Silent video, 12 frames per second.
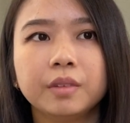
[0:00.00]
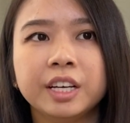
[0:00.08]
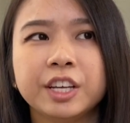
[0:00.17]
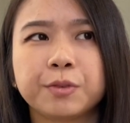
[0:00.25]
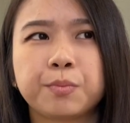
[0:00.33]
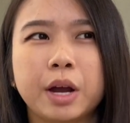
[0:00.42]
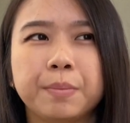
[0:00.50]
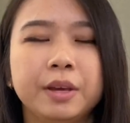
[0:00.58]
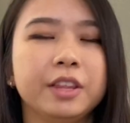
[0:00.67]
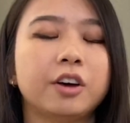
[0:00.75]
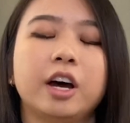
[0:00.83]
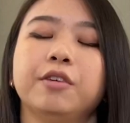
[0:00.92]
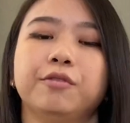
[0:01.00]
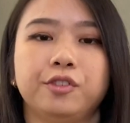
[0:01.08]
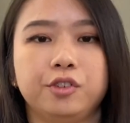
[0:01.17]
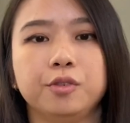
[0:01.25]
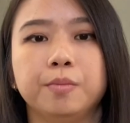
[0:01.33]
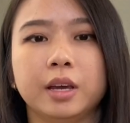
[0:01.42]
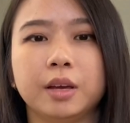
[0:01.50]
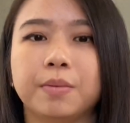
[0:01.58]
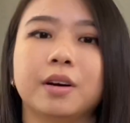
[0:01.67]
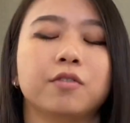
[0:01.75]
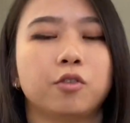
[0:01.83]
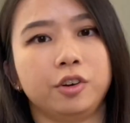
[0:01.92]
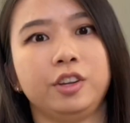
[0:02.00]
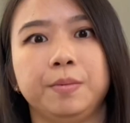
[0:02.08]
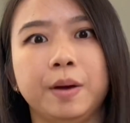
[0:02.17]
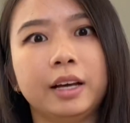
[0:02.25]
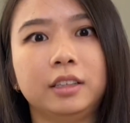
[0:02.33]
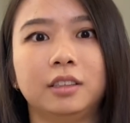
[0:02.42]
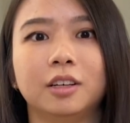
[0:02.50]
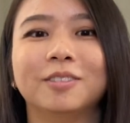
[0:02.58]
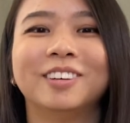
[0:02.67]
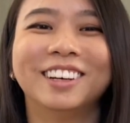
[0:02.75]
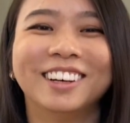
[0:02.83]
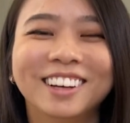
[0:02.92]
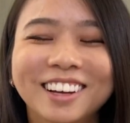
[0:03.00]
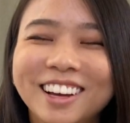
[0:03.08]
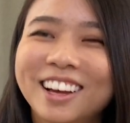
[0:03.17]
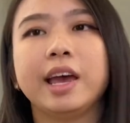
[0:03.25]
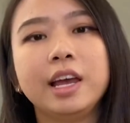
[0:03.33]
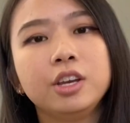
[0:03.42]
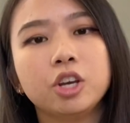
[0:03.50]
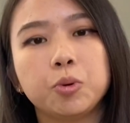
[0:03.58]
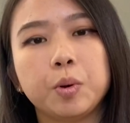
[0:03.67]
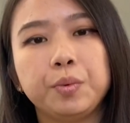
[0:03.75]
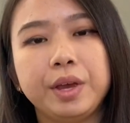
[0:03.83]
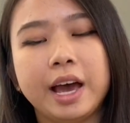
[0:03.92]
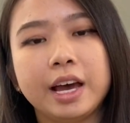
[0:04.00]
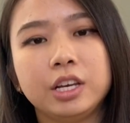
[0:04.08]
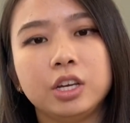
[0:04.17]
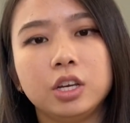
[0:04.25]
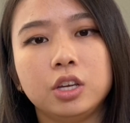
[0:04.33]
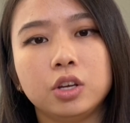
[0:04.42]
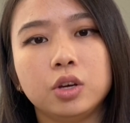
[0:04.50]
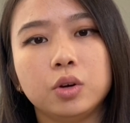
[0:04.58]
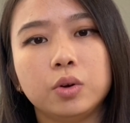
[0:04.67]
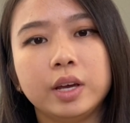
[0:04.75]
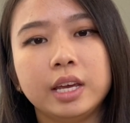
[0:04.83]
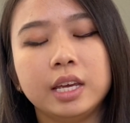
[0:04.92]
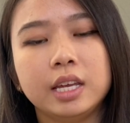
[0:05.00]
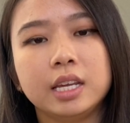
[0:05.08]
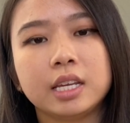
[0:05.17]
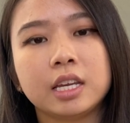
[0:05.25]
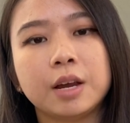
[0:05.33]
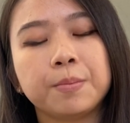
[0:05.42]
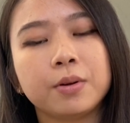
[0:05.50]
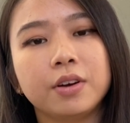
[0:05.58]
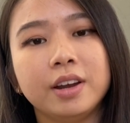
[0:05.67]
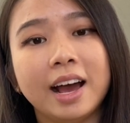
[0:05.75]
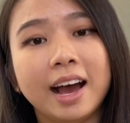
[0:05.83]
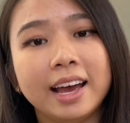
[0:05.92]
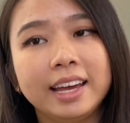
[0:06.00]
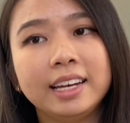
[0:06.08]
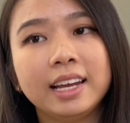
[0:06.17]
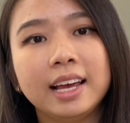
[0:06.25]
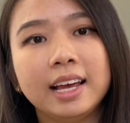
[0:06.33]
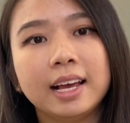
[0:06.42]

his prep, he thought it was too big, but of course he passed, so. Endo, what we had to do is number 9,